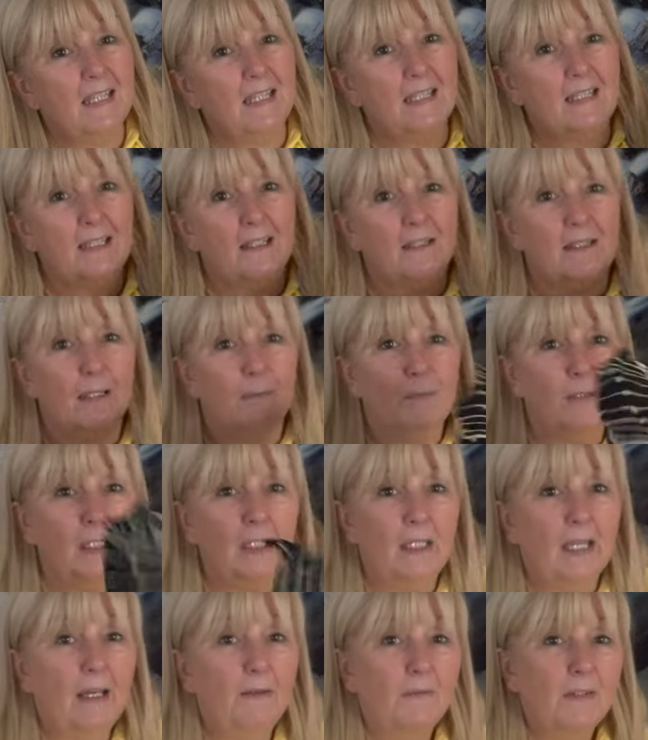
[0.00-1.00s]
is something
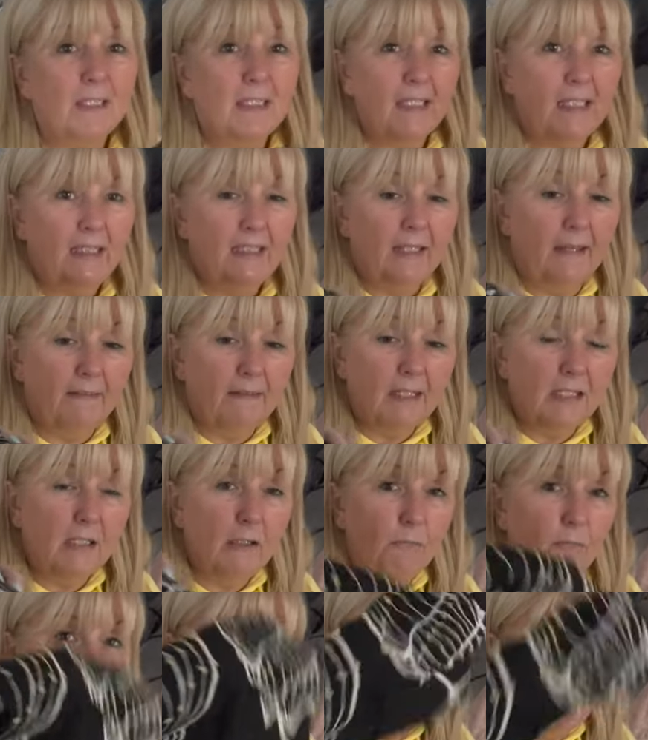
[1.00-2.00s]
you haven't seen yet. This is
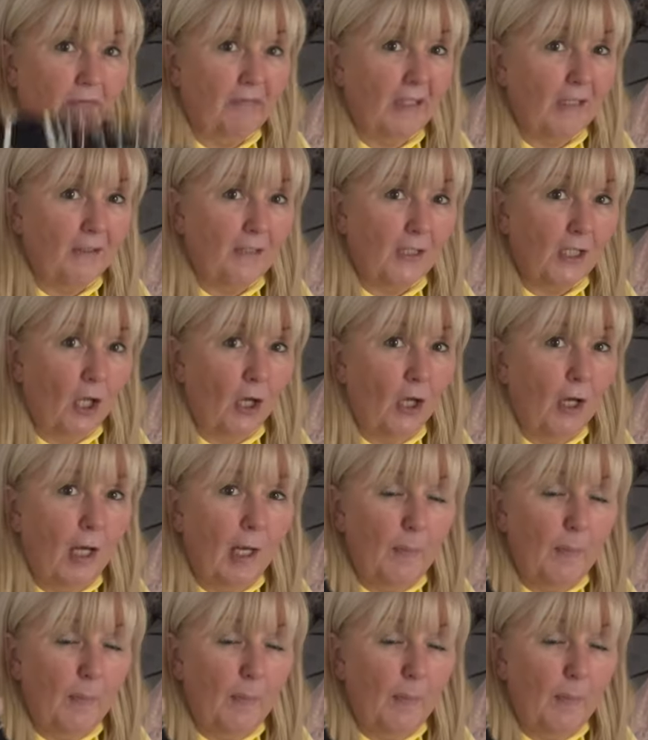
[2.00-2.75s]
a wraparound skirt.